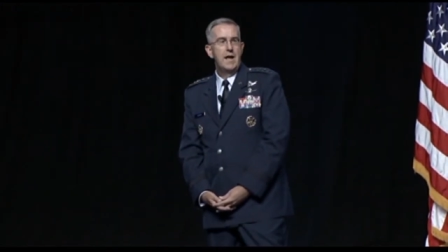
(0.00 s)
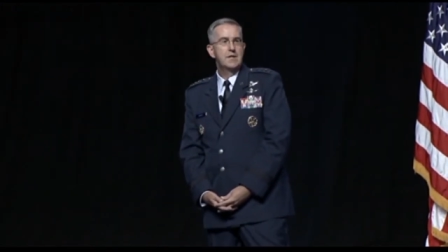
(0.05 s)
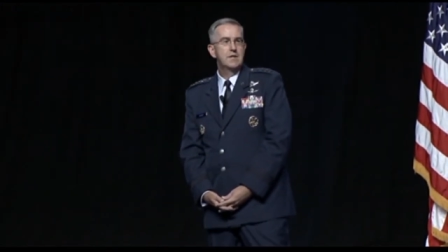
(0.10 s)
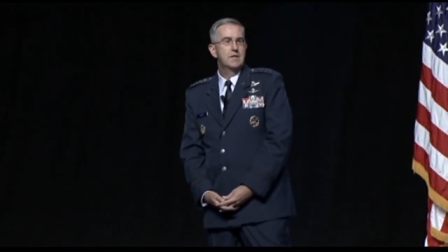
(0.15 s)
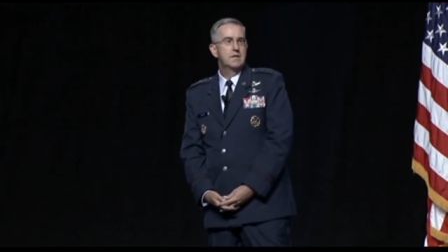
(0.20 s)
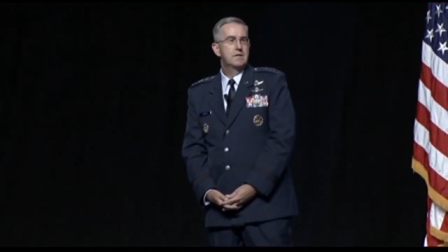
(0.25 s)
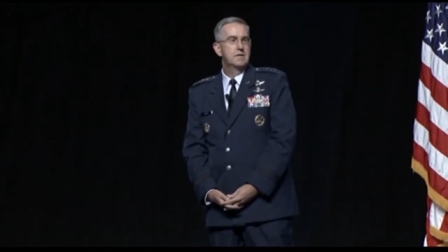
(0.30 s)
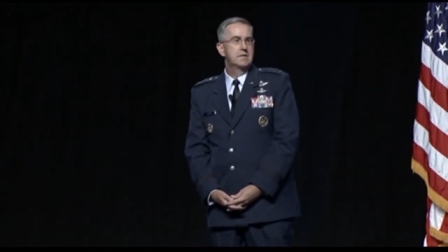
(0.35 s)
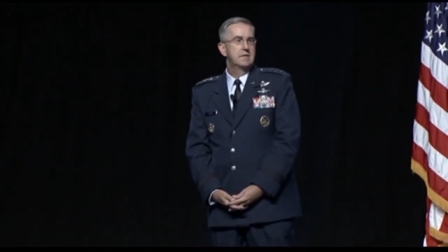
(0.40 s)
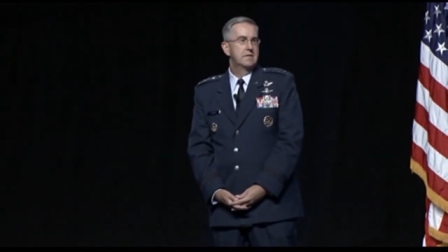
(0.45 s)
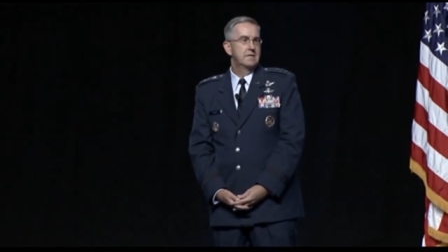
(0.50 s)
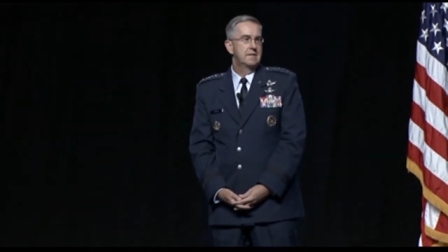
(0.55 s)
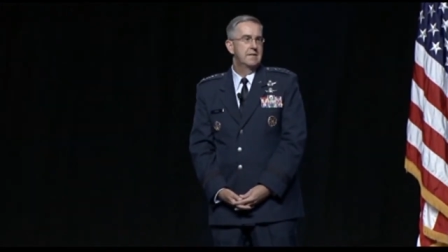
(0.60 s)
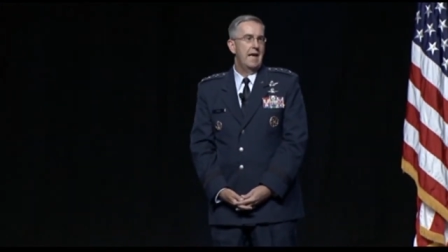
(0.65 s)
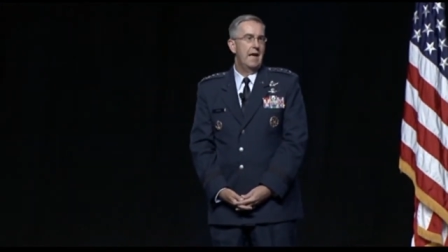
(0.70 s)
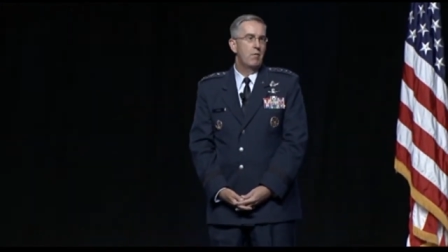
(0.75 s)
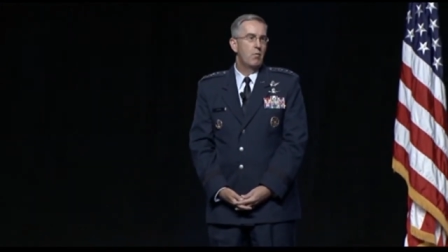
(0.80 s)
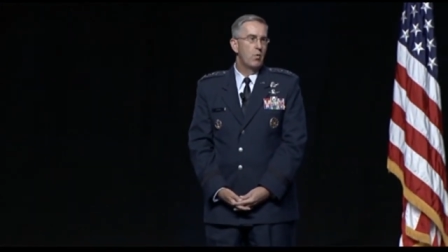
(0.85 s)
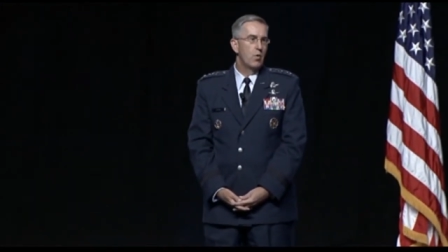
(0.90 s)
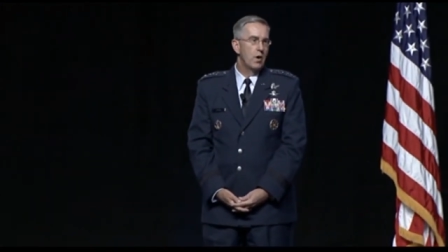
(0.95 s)
watch
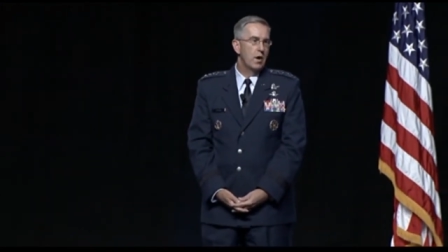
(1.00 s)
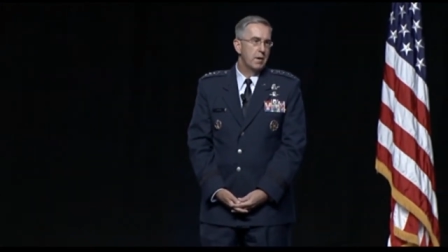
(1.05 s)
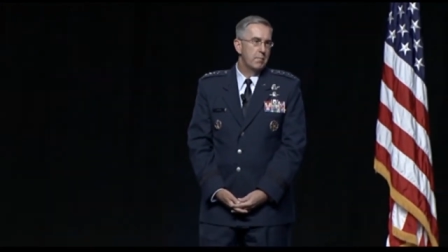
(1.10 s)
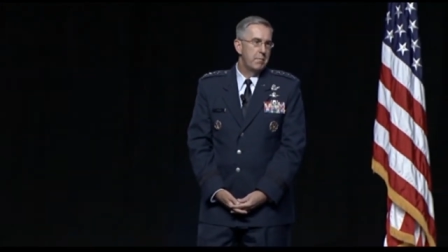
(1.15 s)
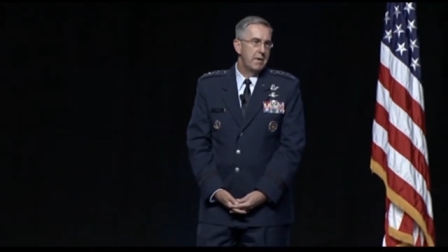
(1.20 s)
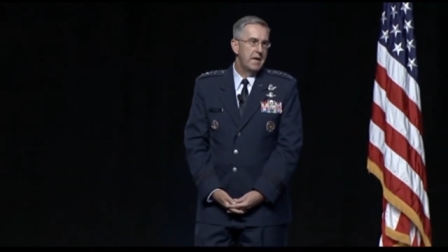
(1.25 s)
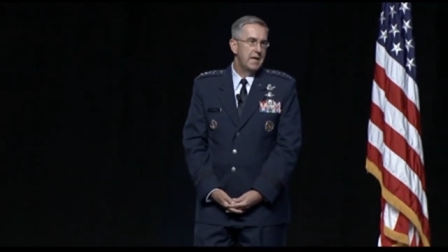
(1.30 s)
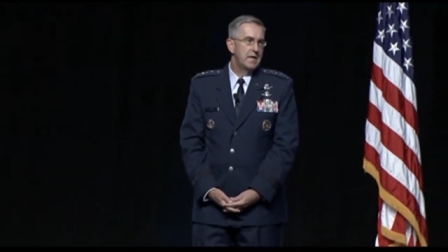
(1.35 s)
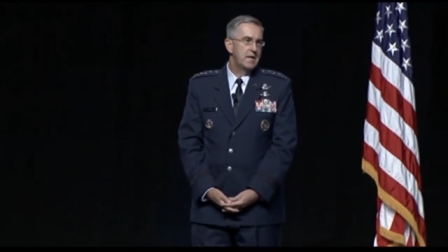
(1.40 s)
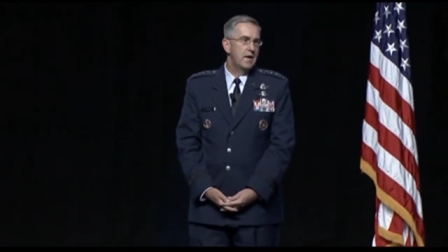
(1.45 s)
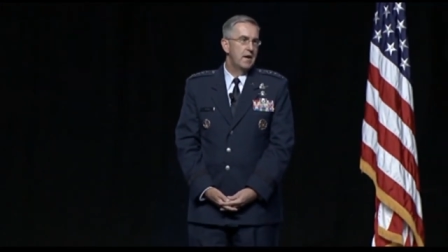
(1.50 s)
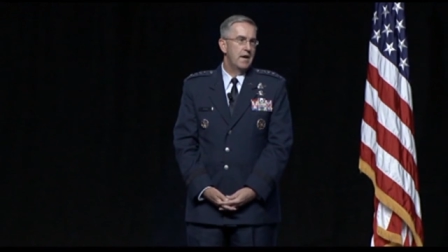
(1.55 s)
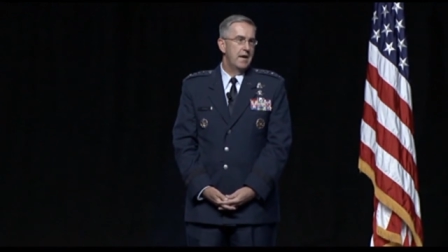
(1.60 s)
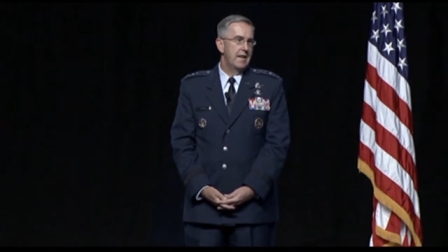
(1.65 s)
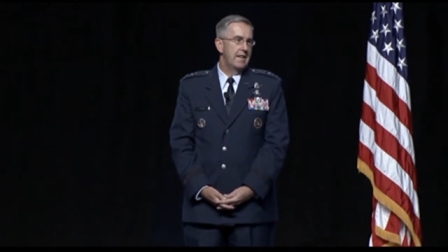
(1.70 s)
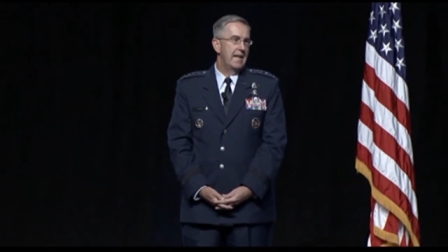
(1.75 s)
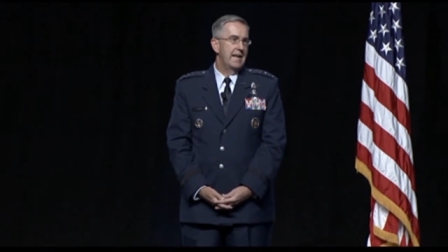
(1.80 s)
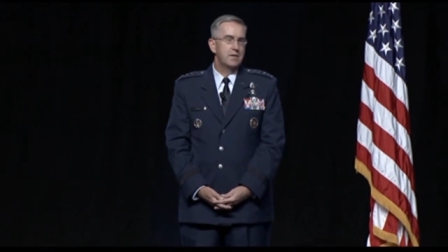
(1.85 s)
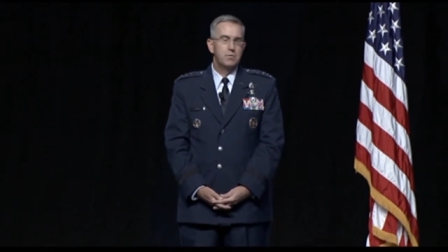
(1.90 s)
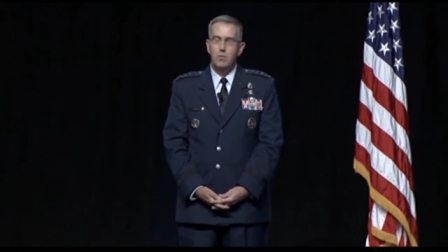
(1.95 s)
that work
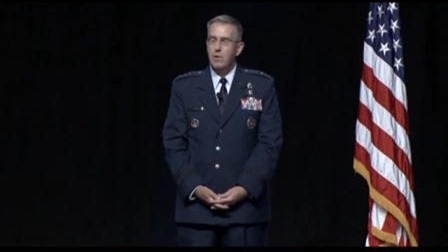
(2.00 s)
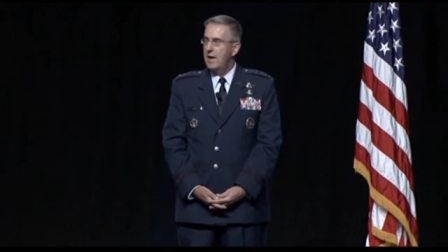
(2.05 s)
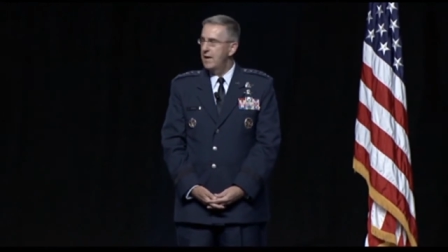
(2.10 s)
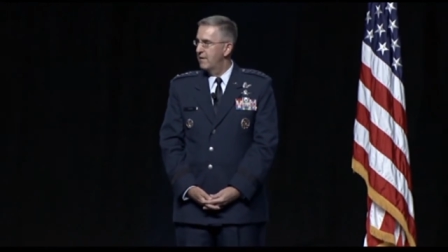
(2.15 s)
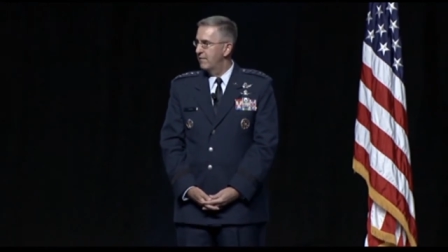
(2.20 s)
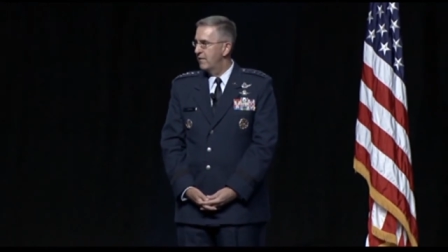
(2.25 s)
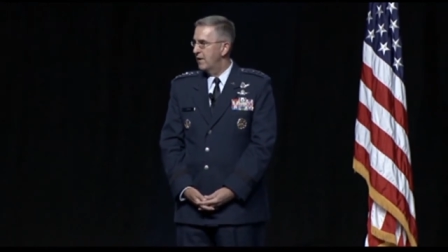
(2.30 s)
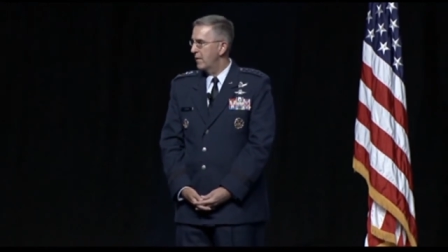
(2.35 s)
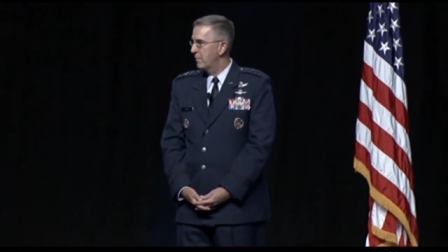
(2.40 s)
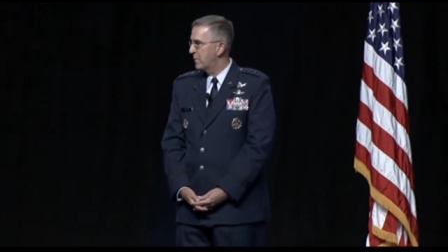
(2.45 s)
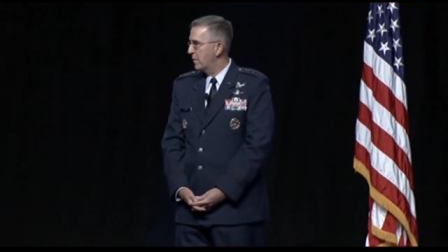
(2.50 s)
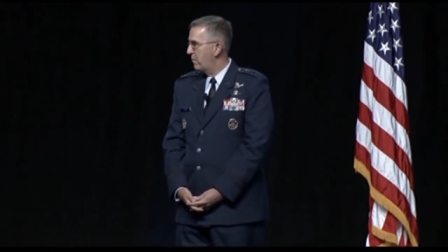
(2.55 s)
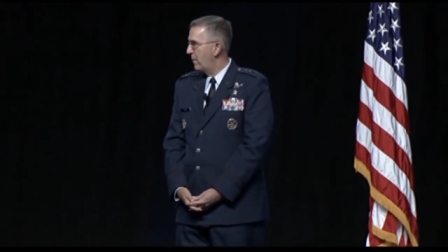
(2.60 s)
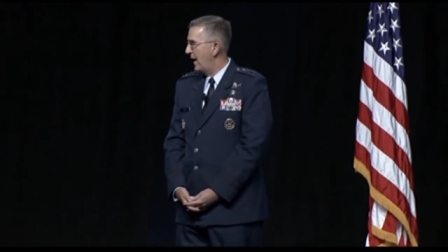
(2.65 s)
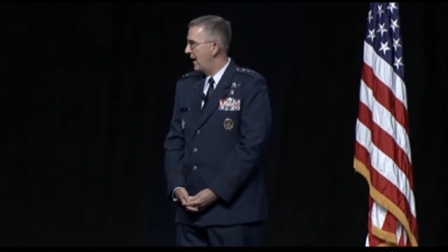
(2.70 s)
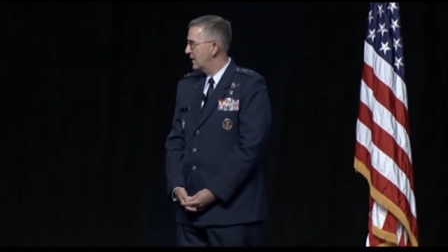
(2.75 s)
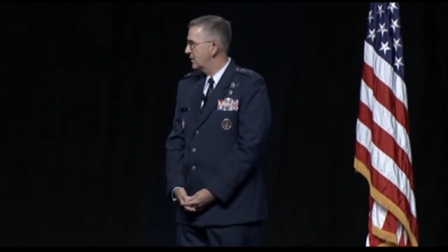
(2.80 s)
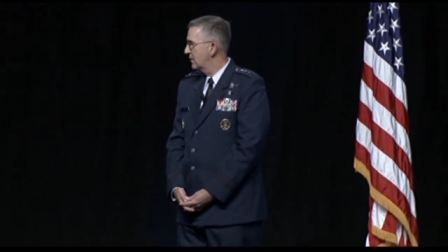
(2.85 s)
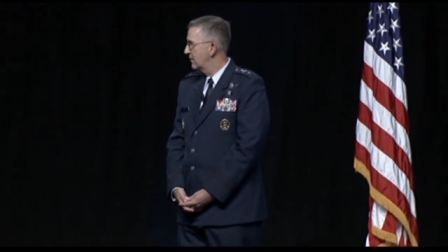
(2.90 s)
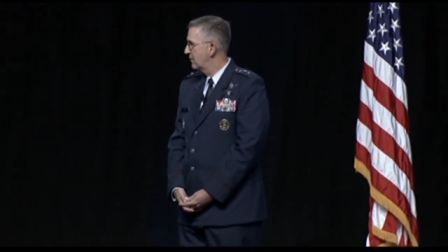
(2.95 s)
being done. And that's where I
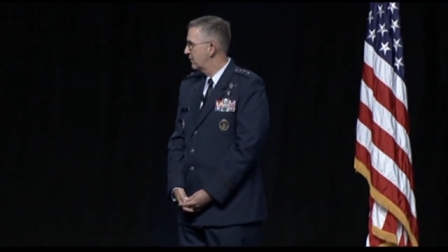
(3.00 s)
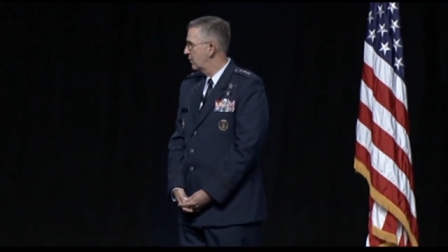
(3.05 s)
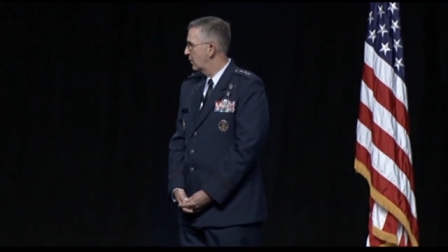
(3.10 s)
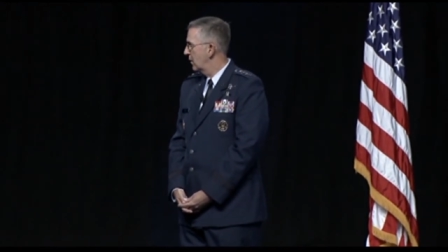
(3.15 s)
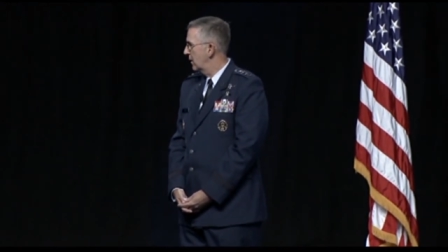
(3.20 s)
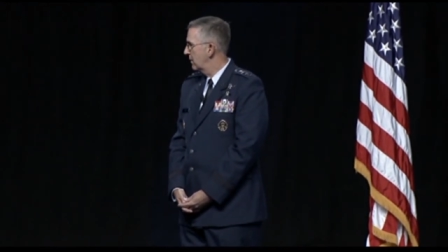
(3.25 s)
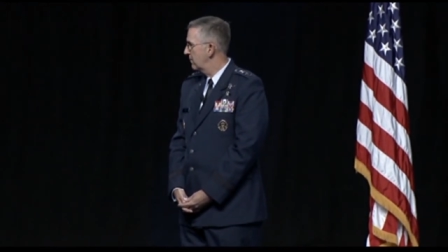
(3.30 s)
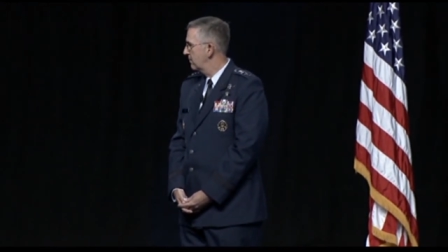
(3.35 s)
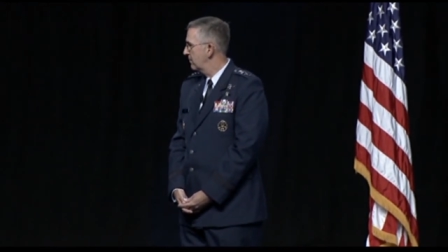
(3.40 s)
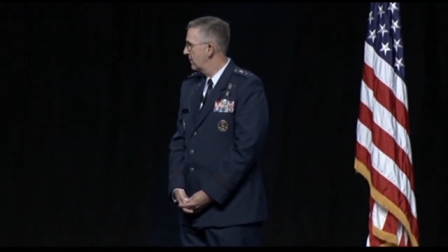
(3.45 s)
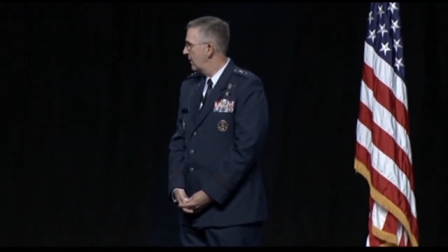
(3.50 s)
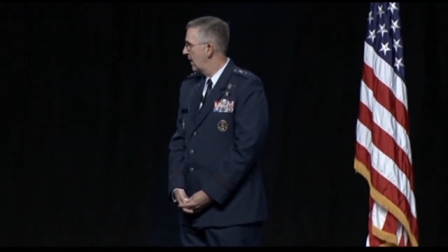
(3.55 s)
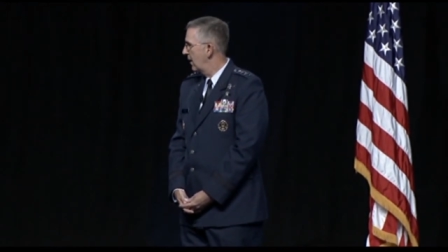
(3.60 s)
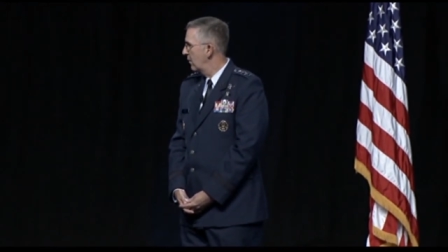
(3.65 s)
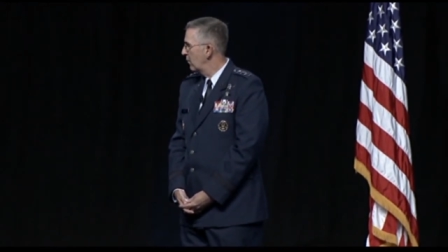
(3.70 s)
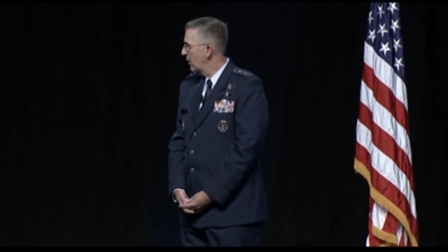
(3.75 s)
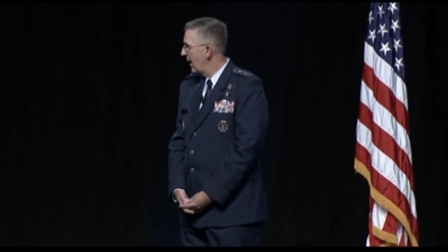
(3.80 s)
developed a passion for it.